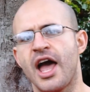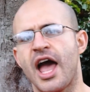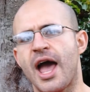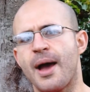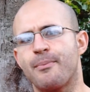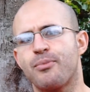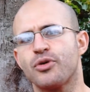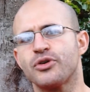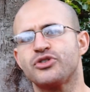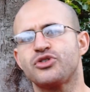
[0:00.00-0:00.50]

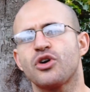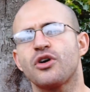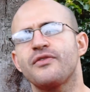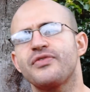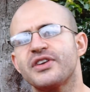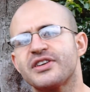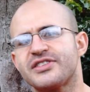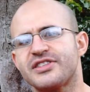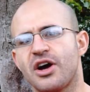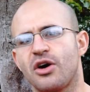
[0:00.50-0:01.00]
and preserve
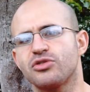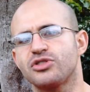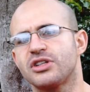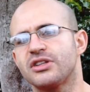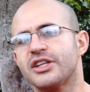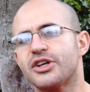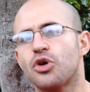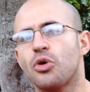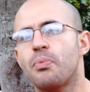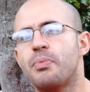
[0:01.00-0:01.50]
the cells a
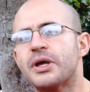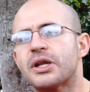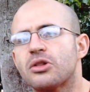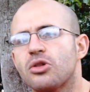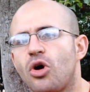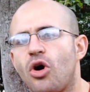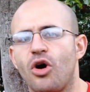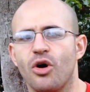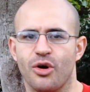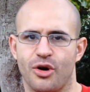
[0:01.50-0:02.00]
little bit
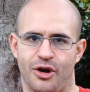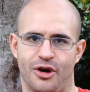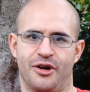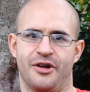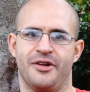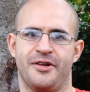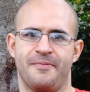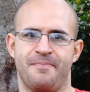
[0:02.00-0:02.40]
longer.